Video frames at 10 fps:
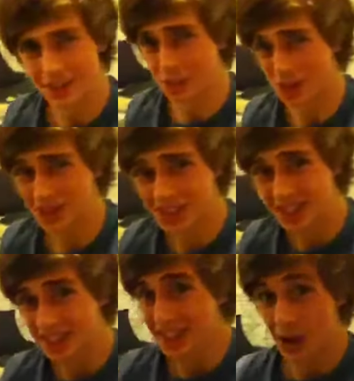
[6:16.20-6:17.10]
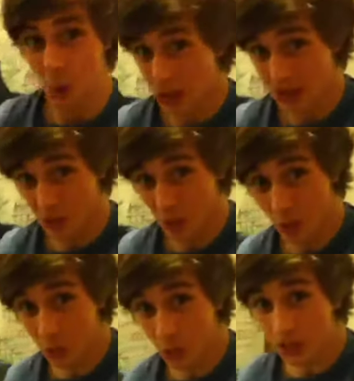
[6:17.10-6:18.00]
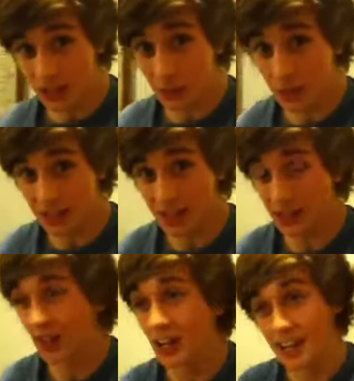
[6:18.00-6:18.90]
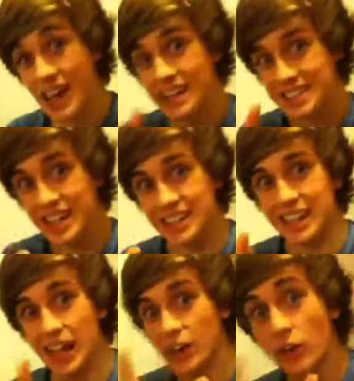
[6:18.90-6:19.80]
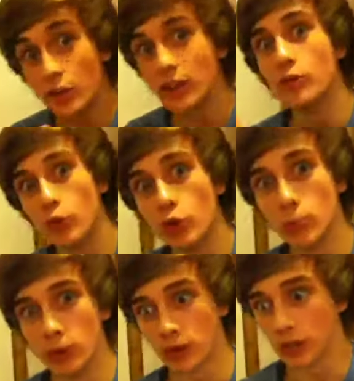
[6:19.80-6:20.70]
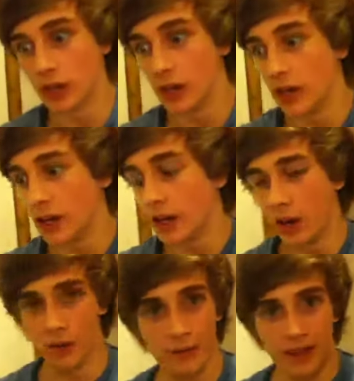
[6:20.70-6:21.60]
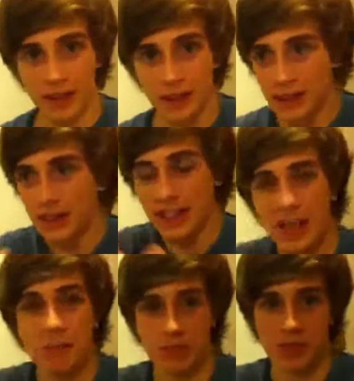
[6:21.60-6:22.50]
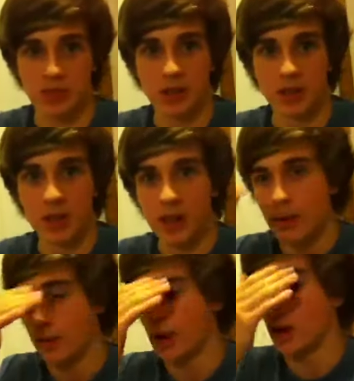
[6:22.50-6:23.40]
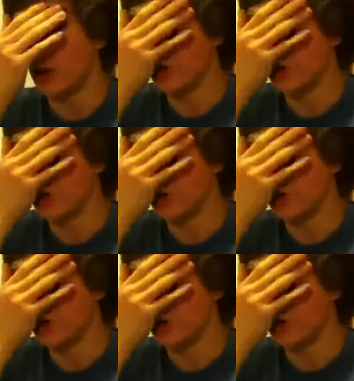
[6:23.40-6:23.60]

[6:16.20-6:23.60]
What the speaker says: What? What is the world working with here? Yeah, exactly. An unwritten rule book of gimps. But...